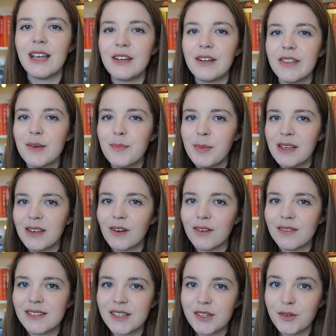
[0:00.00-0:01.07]
Another big
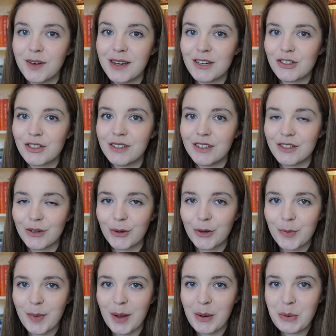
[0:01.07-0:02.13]
consideration to talk
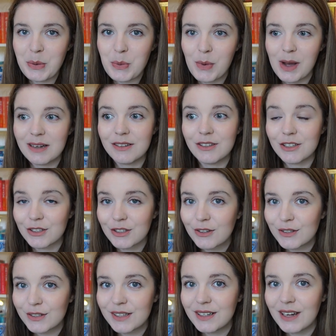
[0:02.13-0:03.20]
about when
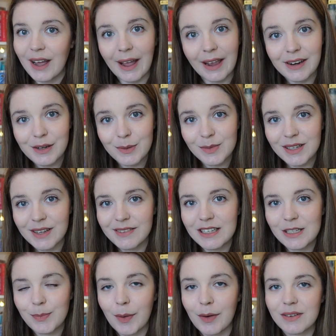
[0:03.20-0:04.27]
discussing items in
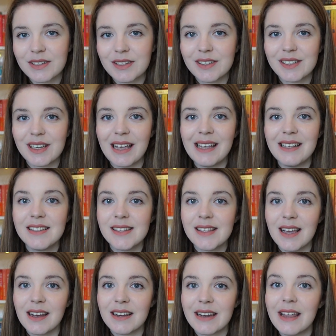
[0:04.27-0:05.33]
these boxes is
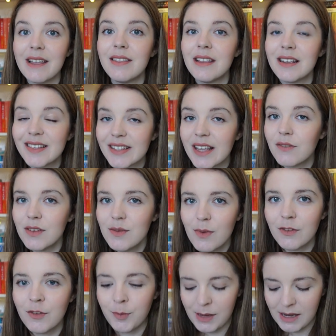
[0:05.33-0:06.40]
that in this seven
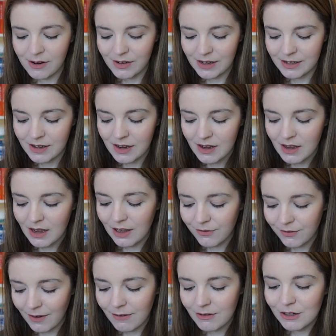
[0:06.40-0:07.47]
month period,
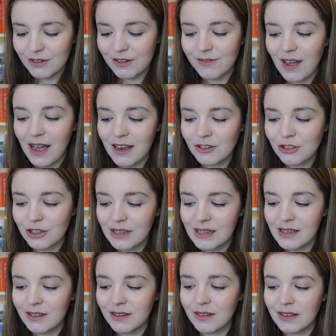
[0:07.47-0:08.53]
Fairyloot have
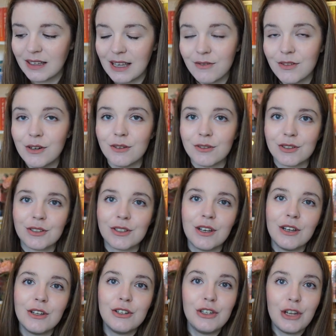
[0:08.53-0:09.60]
actually given us
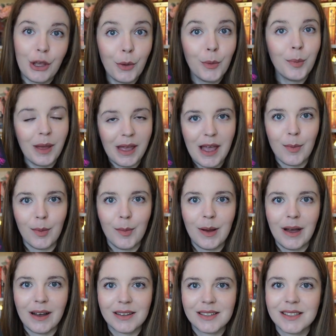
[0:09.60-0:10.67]
two
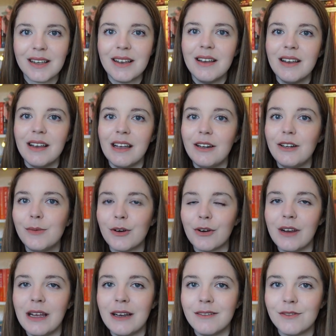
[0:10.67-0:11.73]
paperbacks.
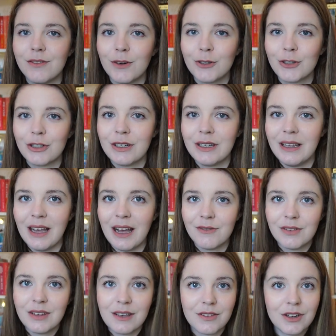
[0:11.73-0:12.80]
Illumicrate unfortunately
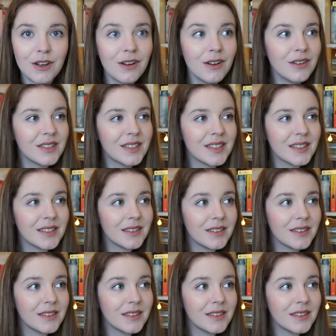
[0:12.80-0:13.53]
have given us